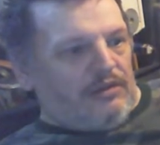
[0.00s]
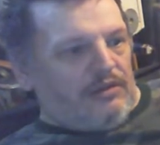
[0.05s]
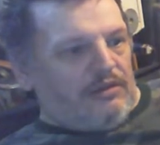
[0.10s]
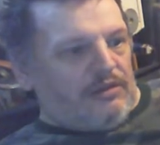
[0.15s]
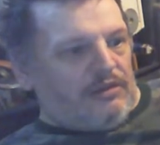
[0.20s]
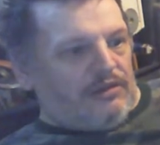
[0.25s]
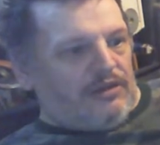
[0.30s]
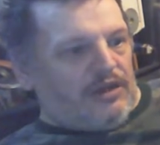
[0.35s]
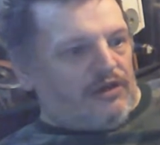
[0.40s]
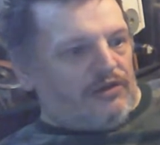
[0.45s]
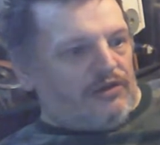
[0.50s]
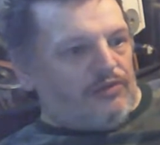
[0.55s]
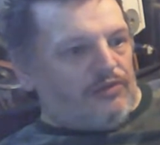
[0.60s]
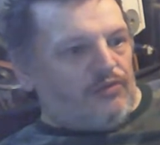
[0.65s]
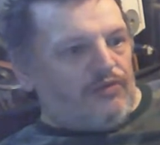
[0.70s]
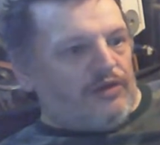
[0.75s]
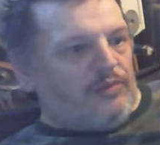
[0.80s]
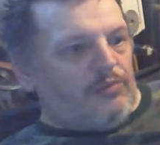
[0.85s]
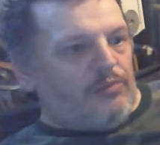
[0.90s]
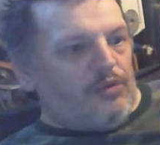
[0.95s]
the duck had
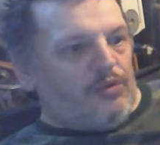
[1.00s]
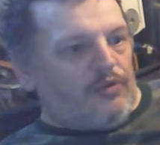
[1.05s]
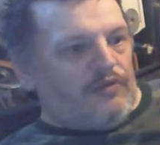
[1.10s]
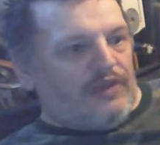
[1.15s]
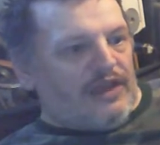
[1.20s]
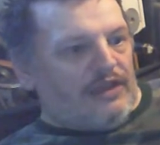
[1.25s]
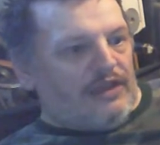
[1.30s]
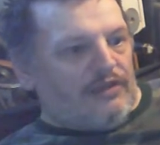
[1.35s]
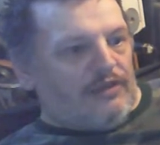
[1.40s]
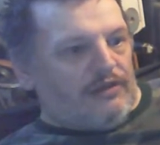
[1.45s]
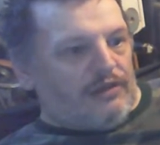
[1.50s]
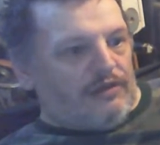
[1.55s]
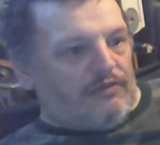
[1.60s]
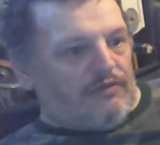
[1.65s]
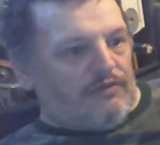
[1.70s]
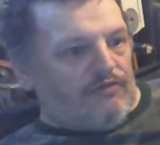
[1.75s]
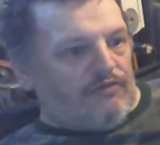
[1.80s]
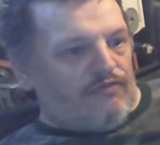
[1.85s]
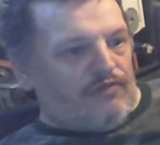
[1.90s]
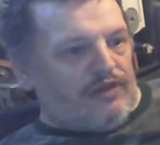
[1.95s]
already moved out the
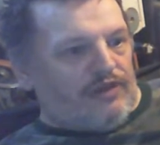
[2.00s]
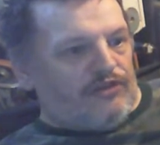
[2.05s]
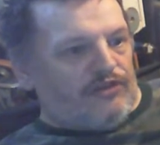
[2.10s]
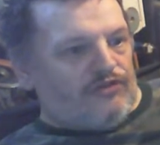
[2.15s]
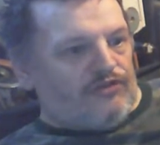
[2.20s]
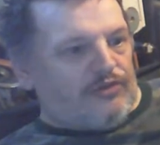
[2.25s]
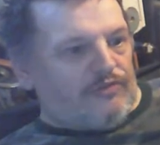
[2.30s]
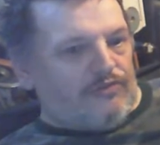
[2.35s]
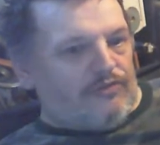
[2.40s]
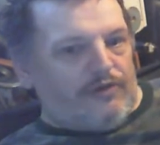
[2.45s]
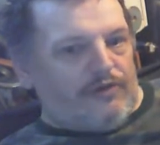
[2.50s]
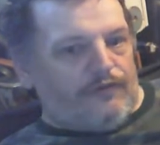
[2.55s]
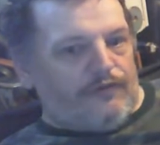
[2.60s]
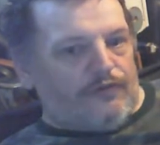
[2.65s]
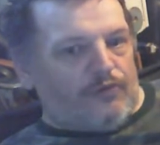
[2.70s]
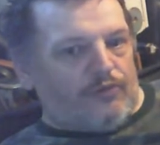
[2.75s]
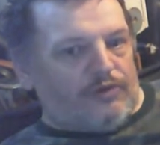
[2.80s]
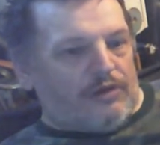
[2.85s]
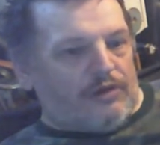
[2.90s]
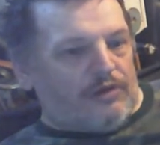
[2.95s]
range of the
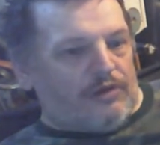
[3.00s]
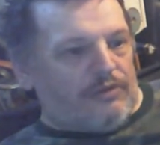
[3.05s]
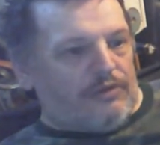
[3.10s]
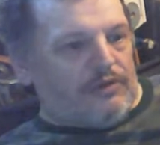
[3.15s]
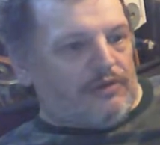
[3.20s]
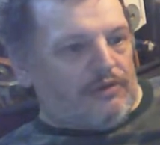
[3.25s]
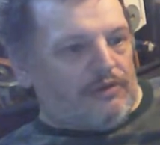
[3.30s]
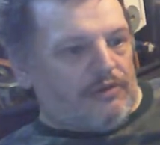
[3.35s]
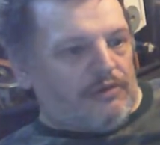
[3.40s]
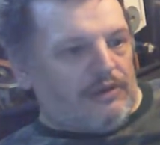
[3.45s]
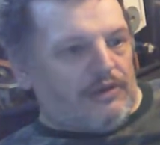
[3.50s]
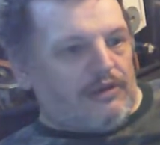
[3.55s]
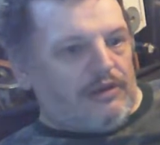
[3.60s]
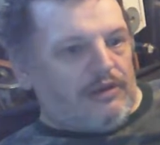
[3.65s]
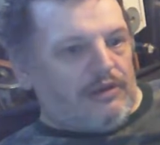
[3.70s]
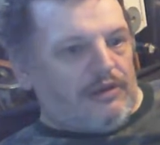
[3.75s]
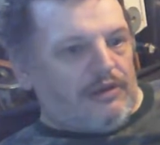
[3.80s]
rifle, you know, like